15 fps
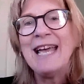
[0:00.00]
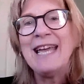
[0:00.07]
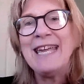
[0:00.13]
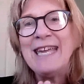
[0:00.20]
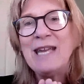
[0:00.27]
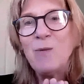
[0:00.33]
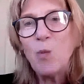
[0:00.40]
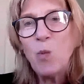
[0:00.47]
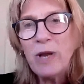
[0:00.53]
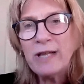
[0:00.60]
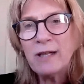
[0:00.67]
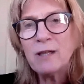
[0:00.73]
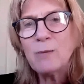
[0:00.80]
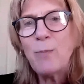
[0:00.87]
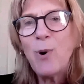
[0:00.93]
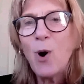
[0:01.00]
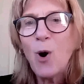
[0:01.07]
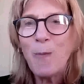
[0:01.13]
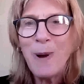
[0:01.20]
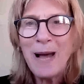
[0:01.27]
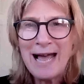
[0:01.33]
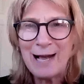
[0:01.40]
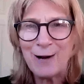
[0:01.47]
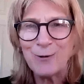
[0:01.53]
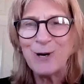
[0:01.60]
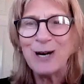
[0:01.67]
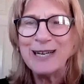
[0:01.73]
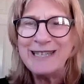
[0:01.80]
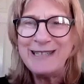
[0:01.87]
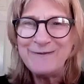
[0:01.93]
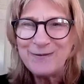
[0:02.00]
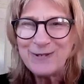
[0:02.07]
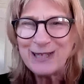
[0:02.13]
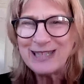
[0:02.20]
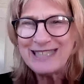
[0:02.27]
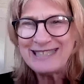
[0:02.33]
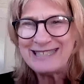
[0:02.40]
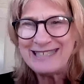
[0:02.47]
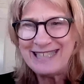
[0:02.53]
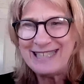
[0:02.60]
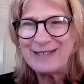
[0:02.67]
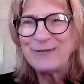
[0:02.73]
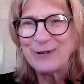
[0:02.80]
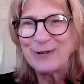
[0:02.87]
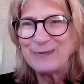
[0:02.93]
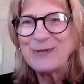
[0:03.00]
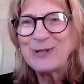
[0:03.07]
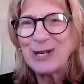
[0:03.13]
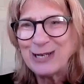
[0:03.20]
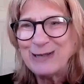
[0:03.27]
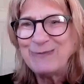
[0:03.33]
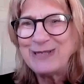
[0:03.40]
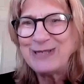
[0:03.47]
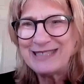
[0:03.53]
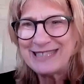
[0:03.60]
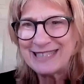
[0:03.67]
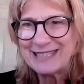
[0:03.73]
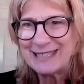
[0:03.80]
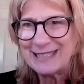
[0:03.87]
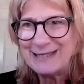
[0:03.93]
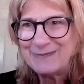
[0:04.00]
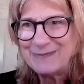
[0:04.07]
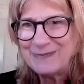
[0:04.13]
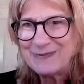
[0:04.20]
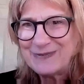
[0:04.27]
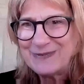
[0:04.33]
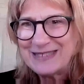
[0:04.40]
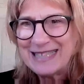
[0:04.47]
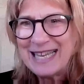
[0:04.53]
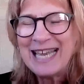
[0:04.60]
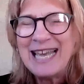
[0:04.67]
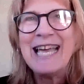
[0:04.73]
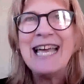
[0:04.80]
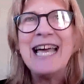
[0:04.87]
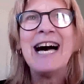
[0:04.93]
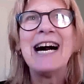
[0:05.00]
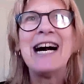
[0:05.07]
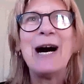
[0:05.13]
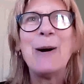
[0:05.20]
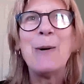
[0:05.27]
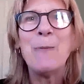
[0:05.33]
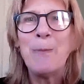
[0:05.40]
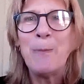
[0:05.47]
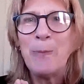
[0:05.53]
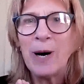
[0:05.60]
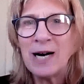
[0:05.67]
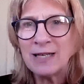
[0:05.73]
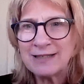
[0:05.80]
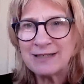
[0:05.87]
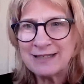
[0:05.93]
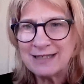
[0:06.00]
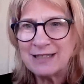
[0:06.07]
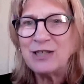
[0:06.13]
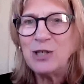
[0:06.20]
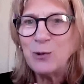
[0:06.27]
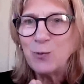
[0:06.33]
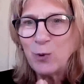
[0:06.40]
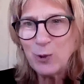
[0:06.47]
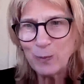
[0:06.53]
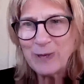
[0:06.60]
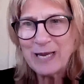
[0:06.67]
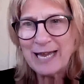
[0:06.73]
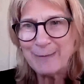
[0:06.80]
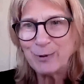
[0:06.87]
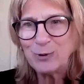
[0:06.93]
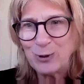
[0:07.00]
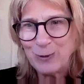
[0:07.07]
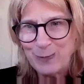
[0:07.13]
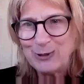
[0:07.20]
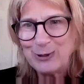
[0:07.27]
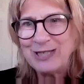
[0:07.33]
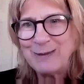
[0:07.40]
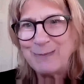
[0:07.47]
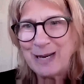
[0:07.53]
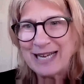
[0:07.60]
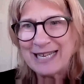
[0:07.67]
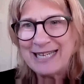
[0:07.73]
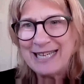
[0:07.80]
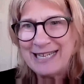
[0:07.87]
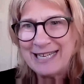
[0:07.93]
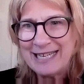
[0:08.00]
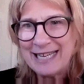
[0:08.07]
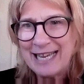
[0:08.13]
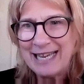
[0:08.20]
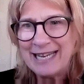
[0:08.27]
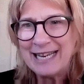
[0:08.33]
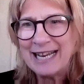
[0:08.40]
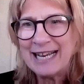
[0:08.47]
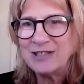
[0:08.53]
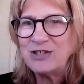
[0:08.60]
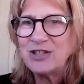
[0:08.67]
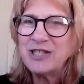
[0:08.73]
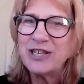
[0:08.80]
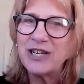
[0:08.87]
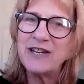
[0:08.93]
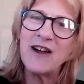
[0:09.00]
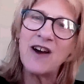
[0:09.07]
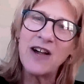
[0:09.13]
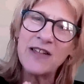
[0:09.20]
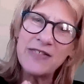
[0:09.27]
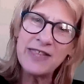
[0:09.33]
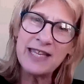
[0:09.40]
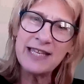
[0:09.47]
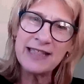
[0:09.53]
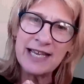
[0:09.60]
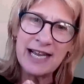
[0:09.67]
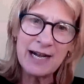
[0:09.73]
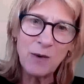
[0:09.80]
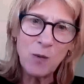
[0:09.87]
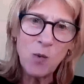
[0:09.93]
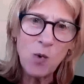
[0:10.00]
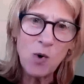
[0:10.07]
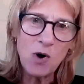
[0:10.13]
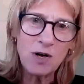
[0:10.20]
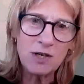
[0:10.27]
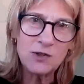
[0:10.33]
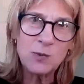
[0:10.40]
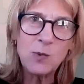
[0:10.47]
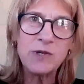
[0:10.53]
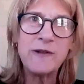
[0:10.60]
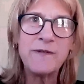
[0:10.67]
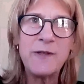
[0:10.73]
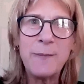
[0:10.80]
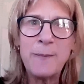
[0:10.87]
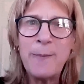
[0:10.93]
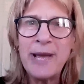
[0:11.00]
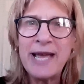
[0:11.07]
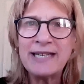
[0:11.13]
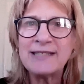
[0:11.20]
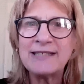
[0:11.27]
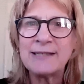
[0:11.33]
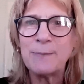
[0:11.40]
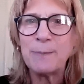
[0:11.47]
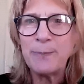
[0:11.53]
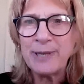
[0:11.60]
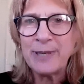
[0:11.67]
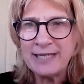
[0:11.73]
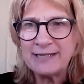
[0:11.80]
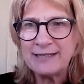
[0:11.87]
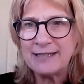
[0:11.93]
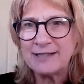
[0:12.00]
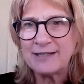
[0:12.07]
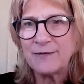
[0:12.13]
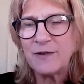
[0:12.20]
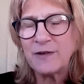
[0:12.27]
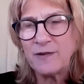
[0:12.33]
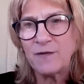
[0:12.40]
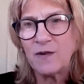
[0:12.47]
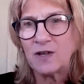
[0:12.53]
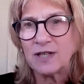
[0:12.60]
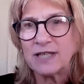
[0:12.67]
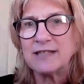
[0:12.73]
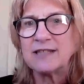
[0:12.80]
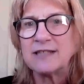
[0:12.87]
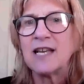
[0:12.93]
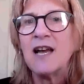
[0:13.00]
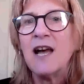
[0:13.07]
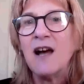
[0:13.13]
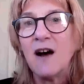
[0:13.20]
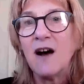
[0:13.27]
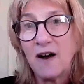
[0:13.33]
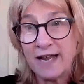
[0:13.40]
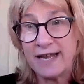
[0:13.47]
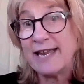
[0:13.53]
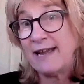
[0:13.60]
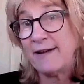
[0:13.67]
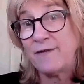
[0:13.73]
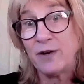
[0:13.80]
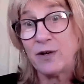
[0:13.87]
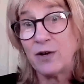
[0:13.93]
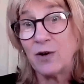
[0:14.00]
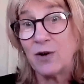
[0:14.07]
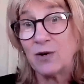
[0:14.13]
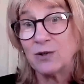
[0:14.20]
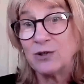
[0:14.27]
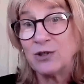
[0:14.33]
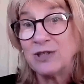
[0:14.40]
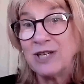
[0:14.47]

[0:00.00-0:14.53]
It will pop out uninvited from time to time, but you will be able to put it back in again. And, you know, I think that was one of the best pieces of advice I ever got.